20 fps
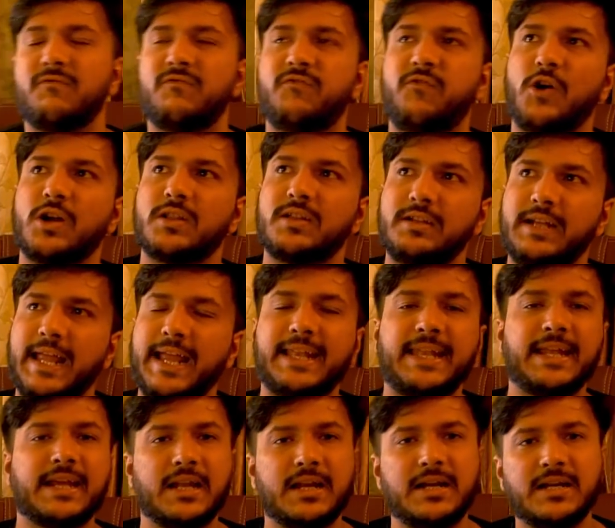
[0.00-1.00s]
For the
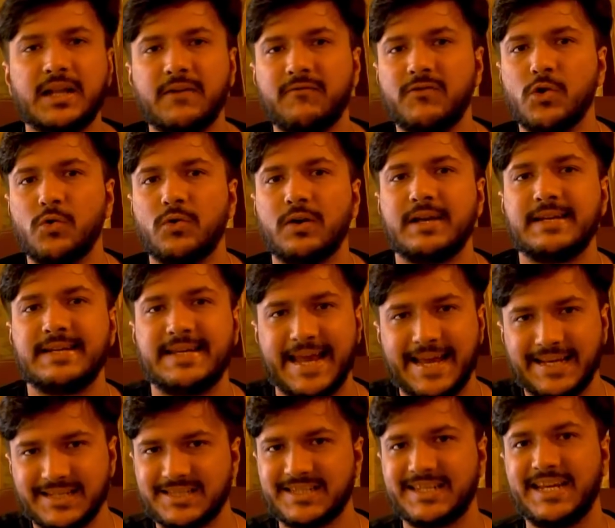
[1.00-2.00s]
technical interview,
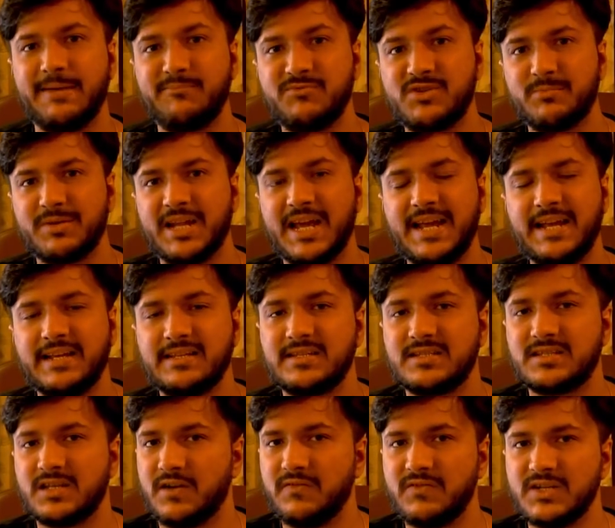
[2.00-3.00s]
yes, Capgemini is a
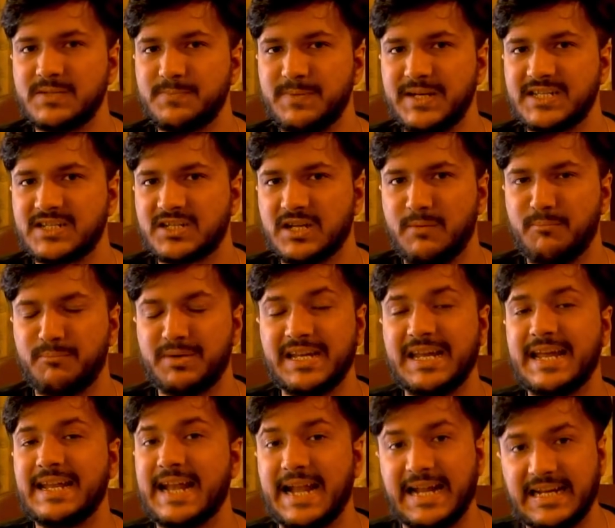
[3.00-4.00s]
service-based
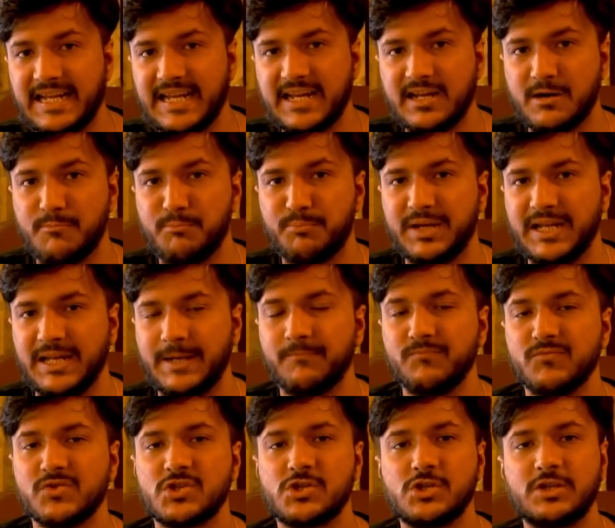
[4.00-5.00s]
company, an IT company,
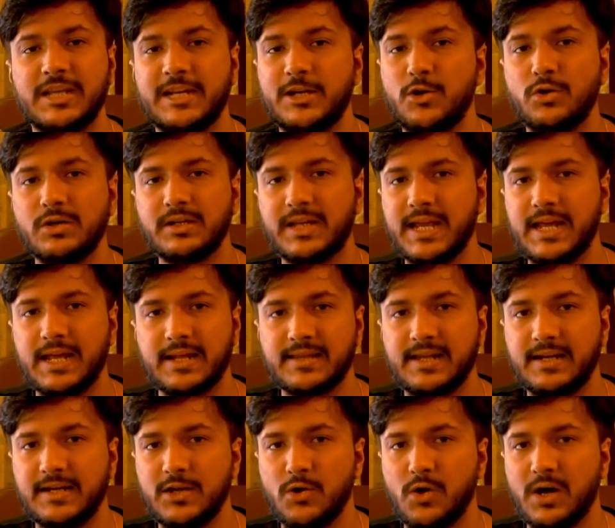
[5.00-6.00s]
so they don't care
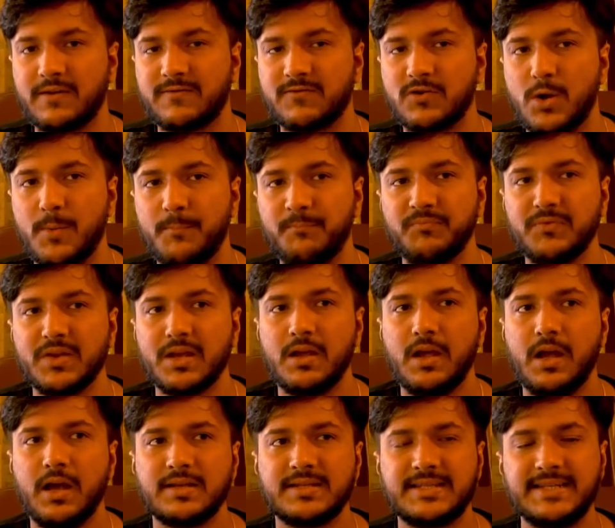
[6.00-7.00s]
that you are from
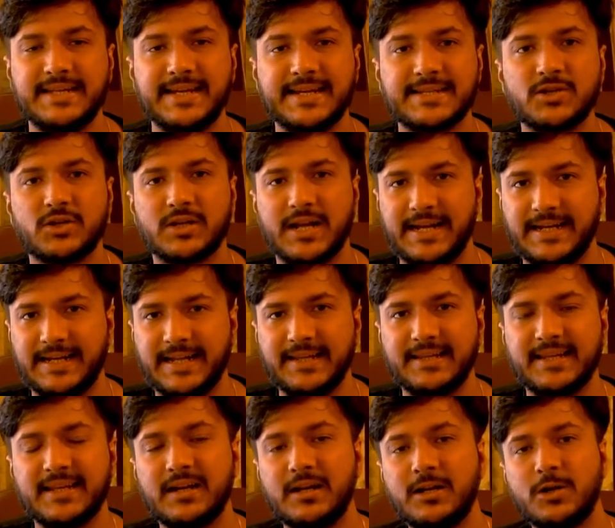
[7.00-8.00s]
CS or IT.
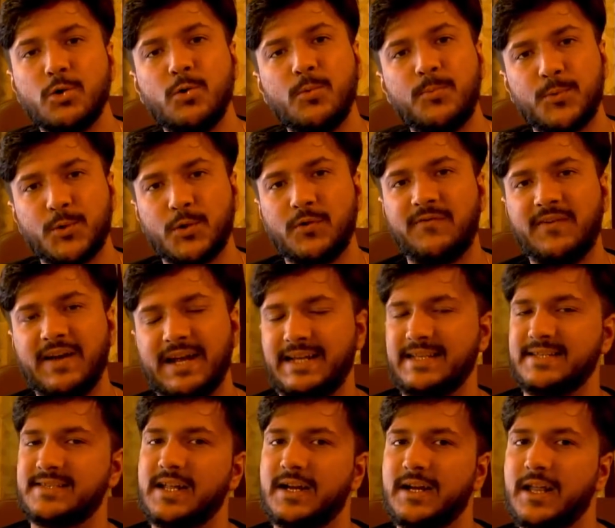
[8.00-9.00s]
There are 2
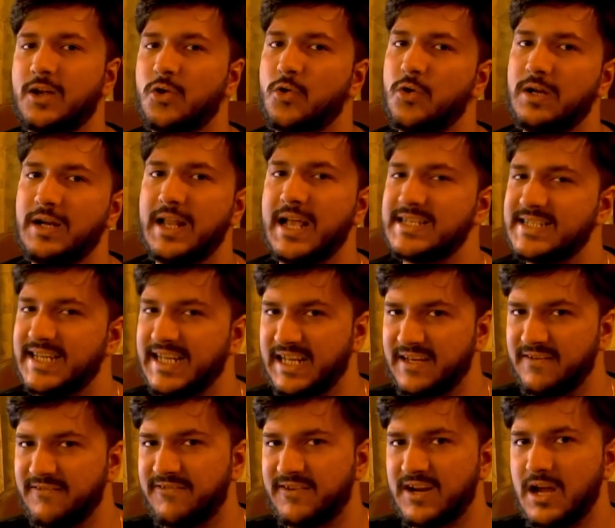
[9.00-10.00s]
profiles that are called as
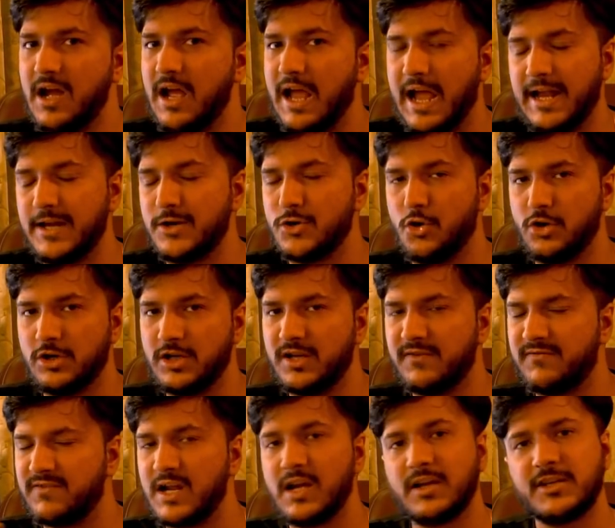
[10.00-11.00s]
infra and
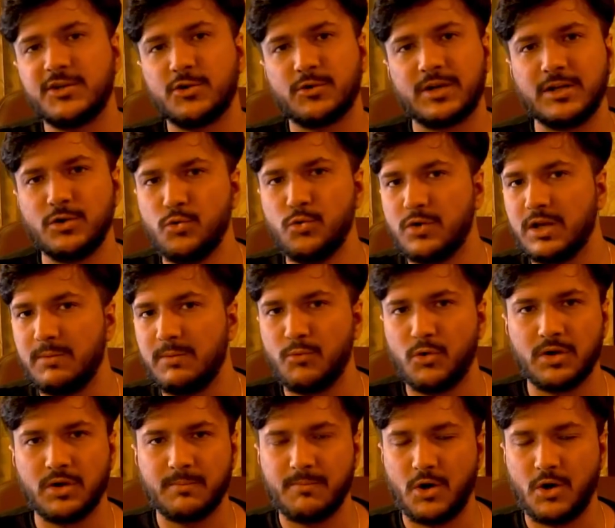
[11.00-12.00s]
non-infra. You can Google
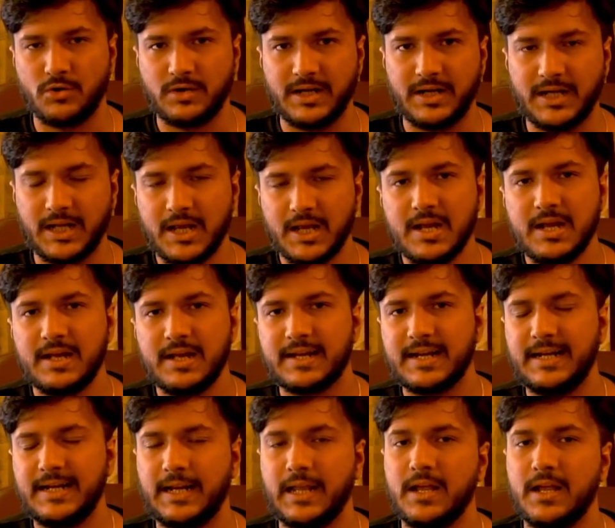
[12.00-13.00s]
more about it,
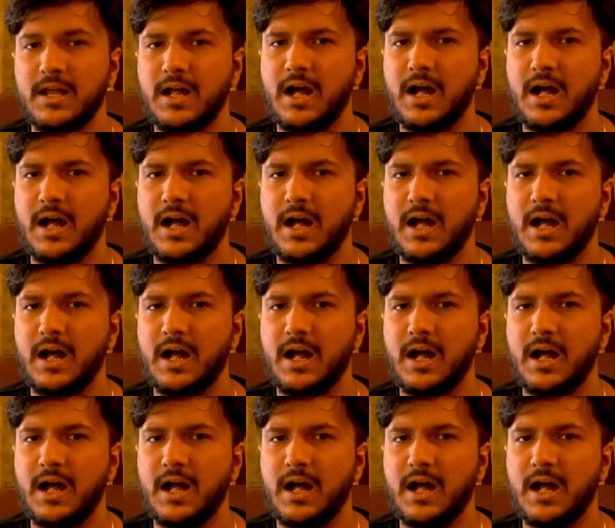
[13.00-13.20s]
right?